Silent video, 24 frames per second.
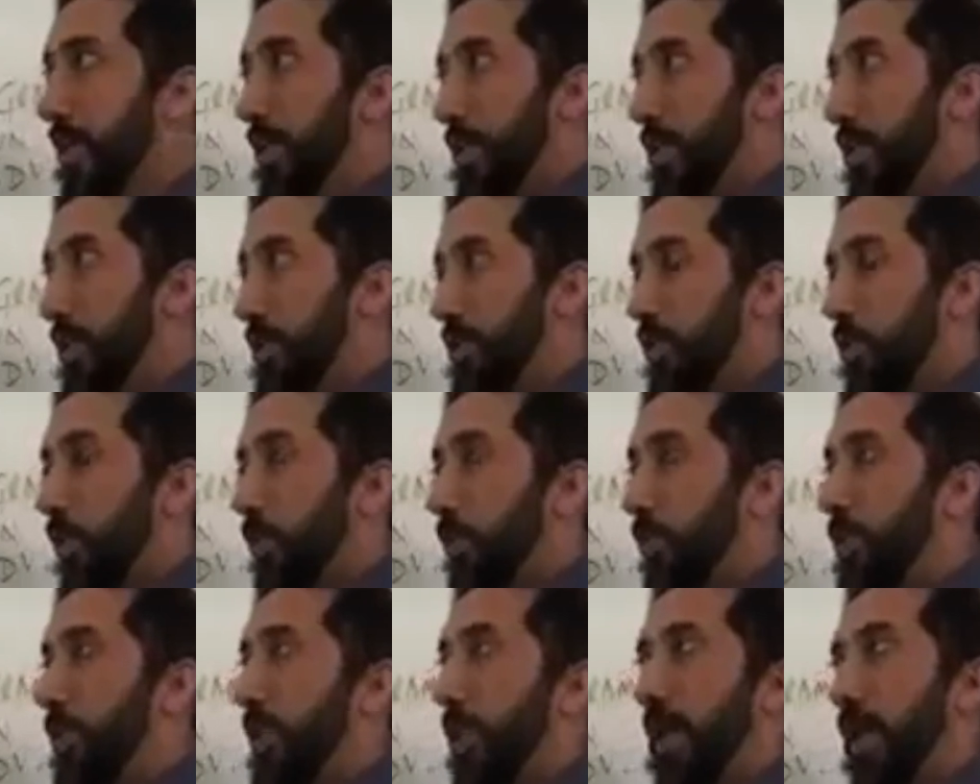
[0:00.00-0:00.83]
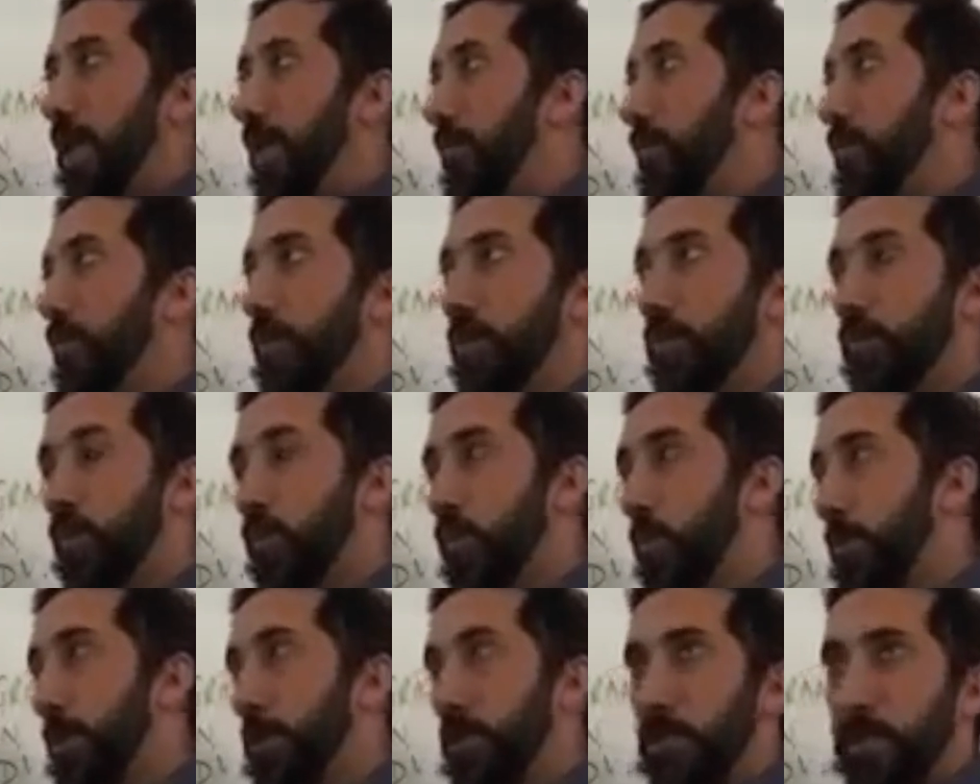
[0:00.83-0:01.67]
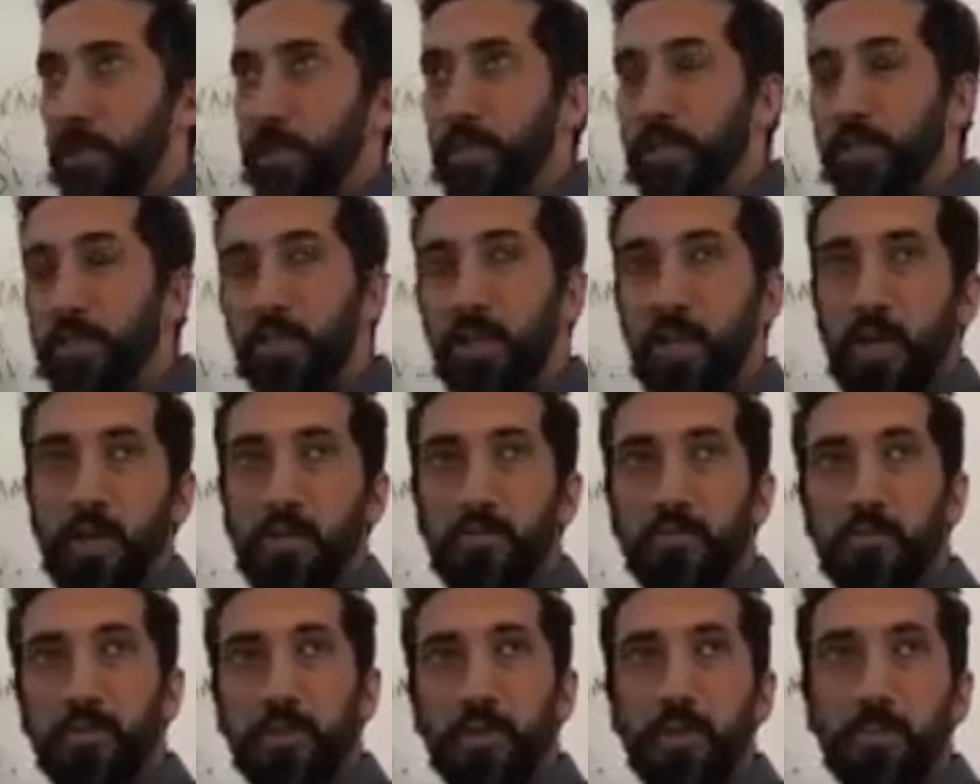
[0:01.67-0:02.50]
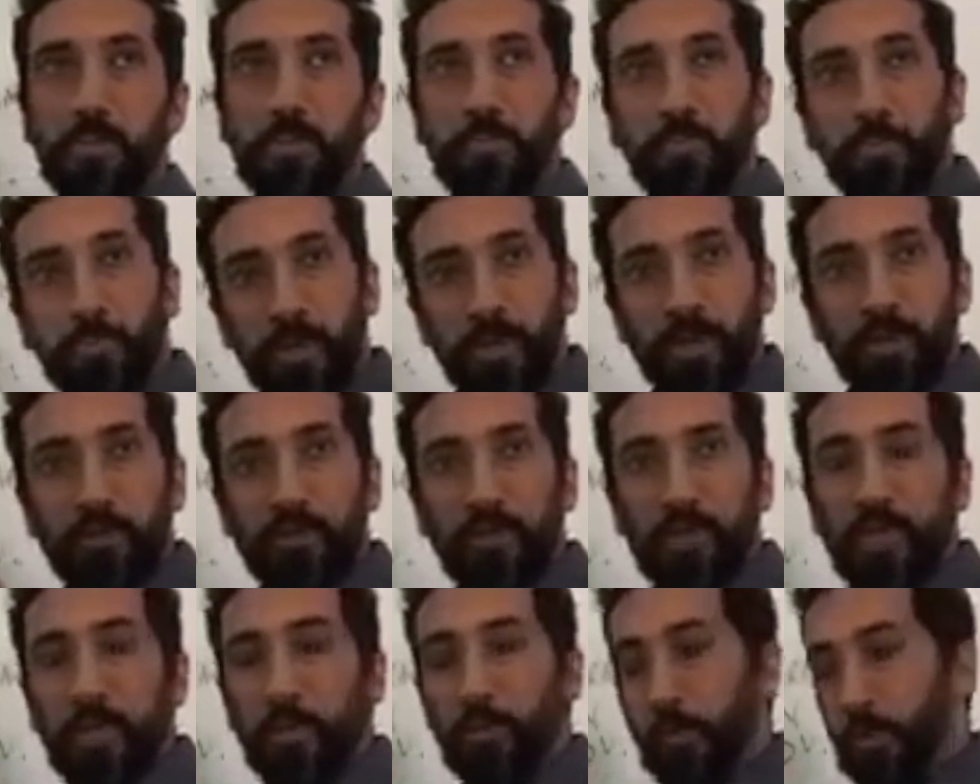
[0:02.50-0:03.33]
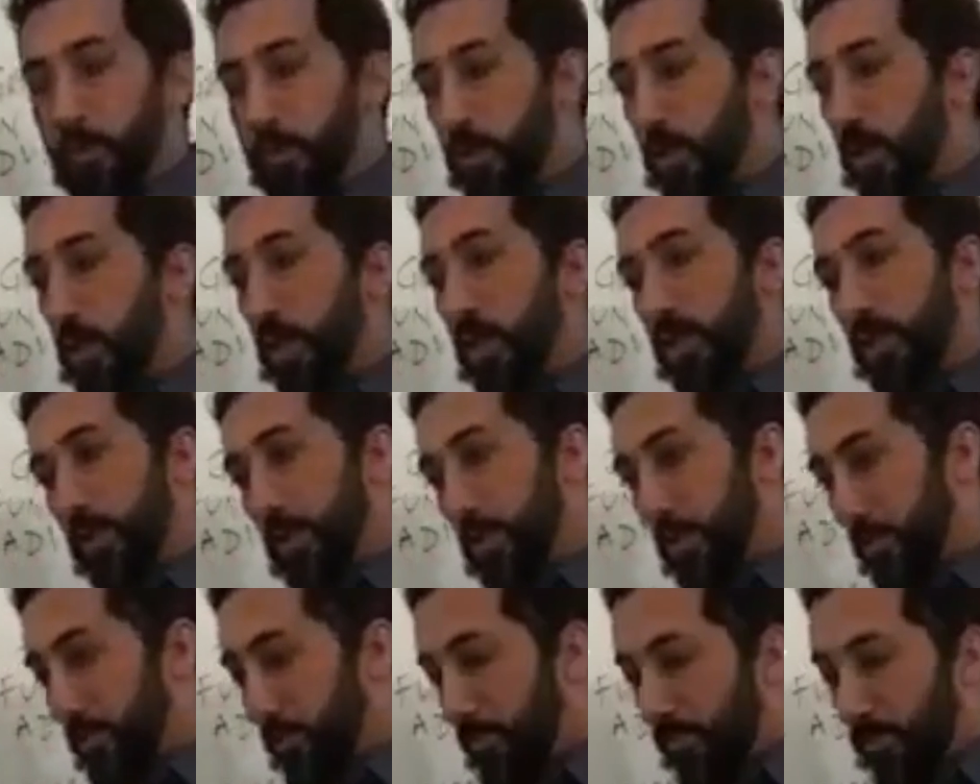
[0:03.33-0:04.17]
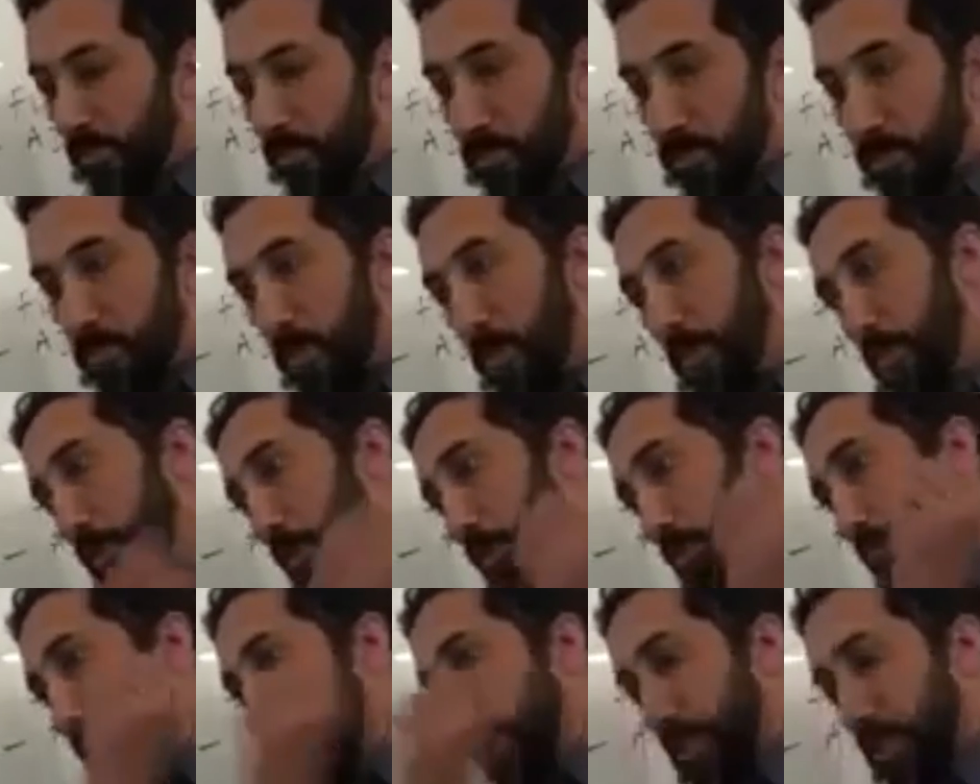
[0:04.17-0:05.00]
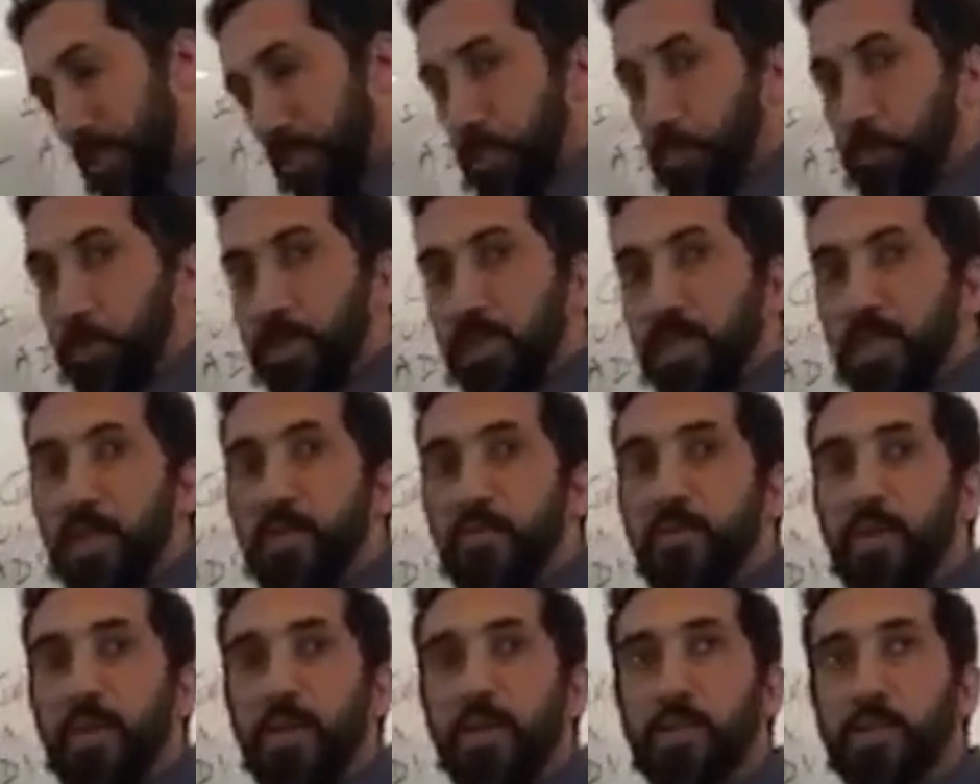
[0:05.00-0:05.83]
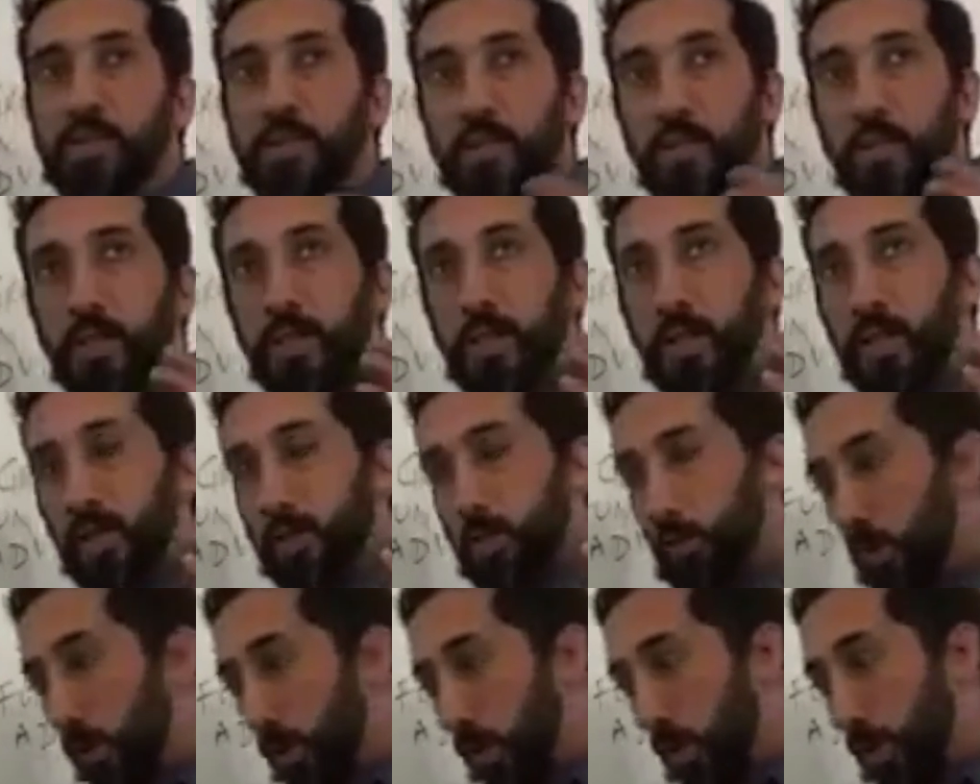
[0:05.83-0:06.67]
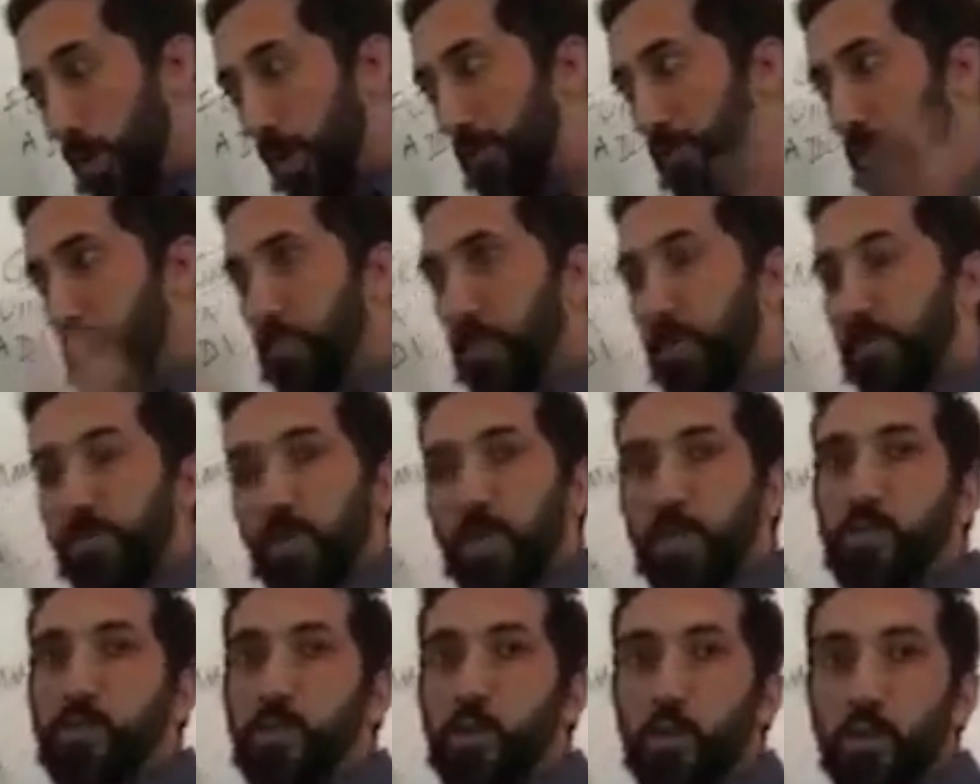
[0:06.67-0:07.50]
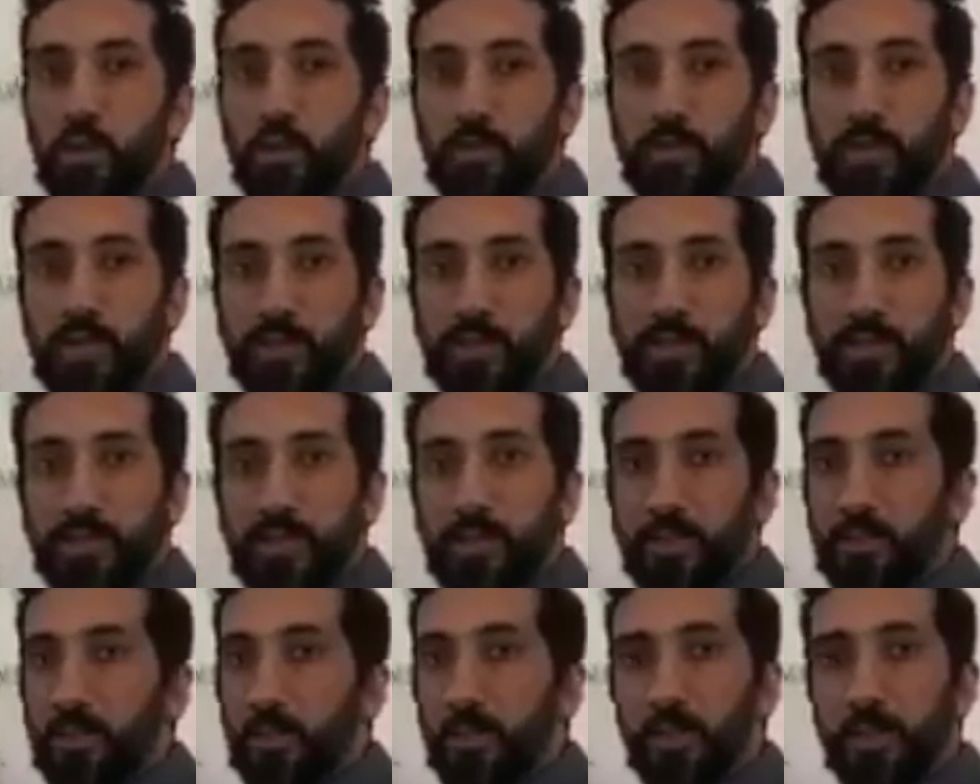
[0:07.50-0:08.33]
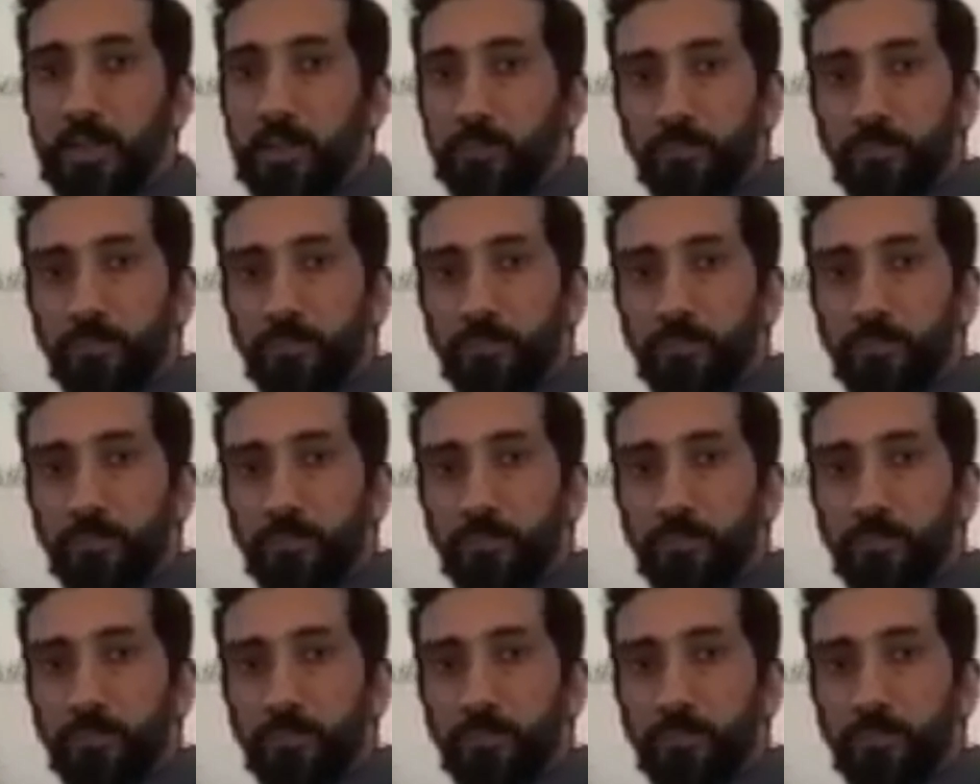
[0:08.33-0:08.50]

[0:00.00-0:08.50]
They start with every rule pertaining to every bit of language, the fundamental mixed in with the advanced, and you all have to memorize all of that together.